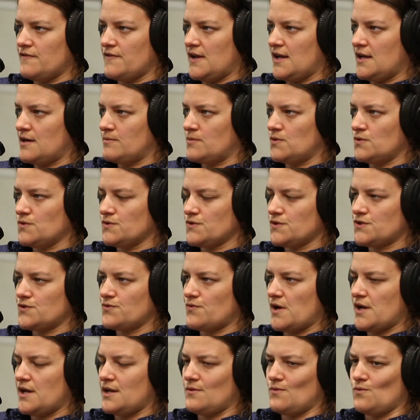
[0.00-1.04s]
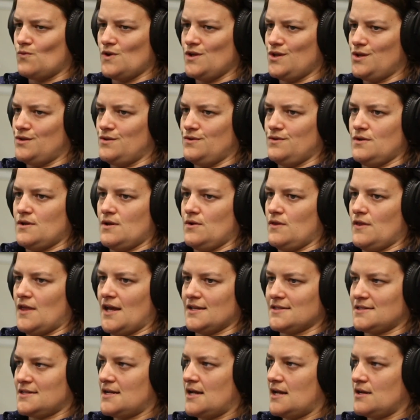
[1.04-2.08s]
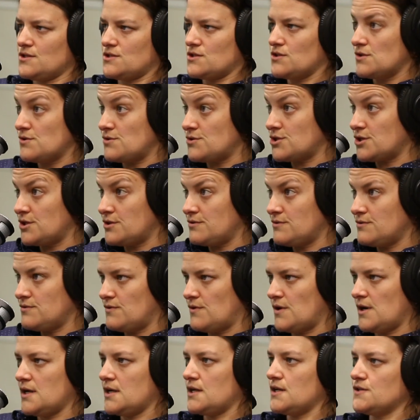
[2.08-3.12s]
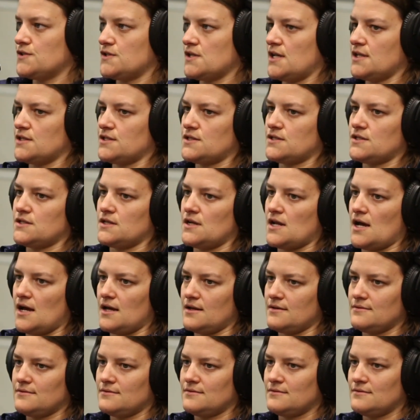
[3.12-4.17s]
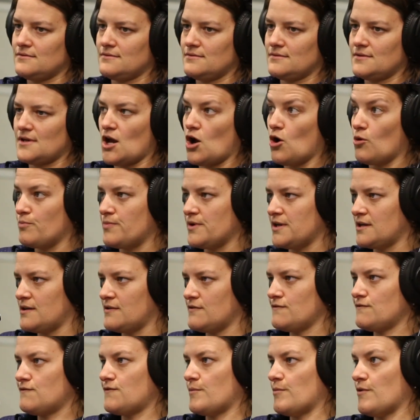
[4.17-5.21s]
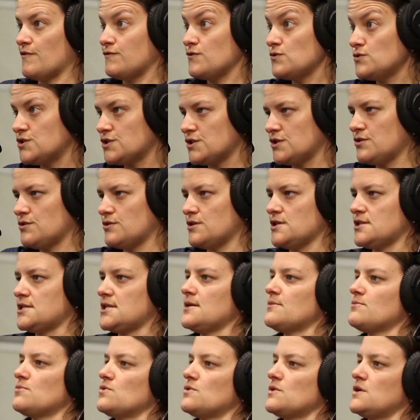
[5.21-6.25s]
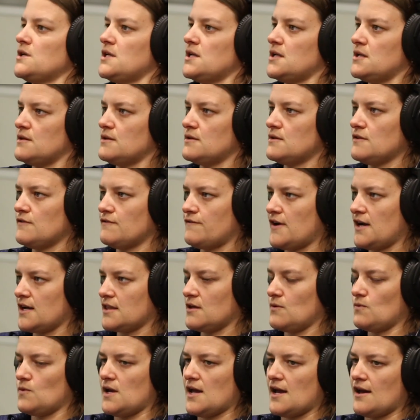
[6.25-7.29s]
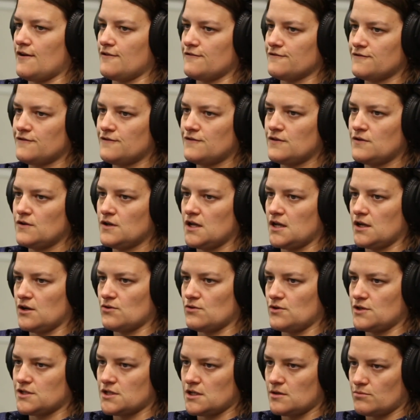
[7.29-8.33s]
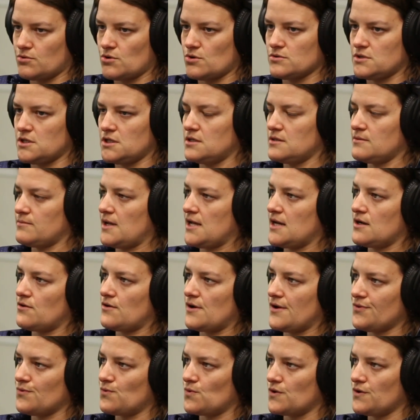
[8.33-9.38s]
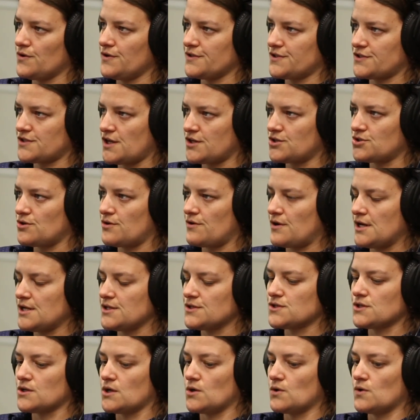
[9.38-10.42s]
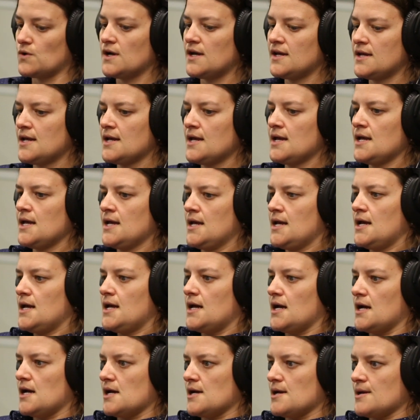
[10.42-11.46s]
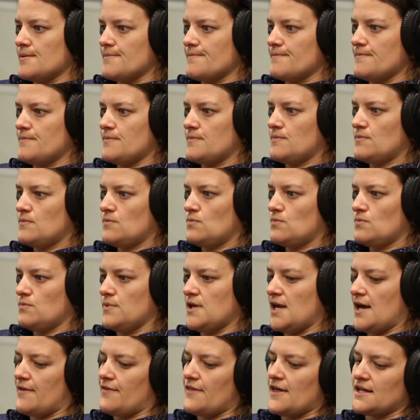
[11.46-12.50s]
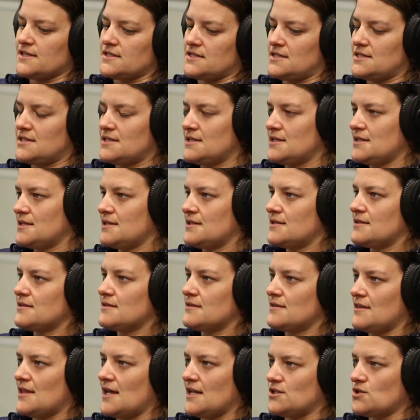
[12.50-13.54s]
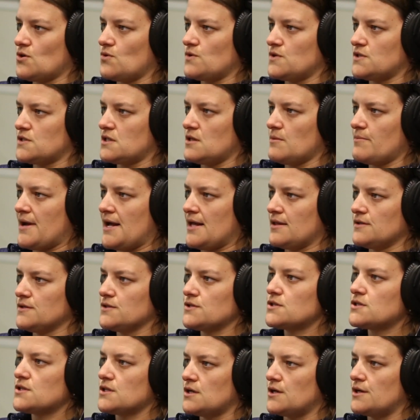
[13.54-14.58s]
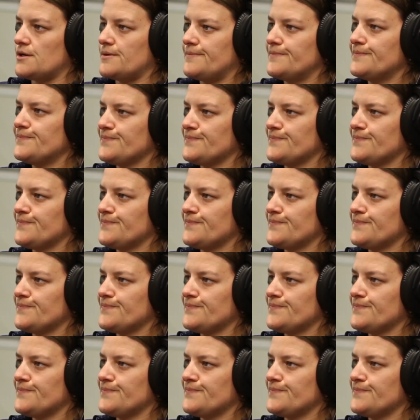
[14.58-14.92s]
of animals, right? And that's not a solution, right? Because that's not helping from a food security standpoint, and the fact that we have increasing protein demand around the world, et cetera, right? So, that's always the balance there.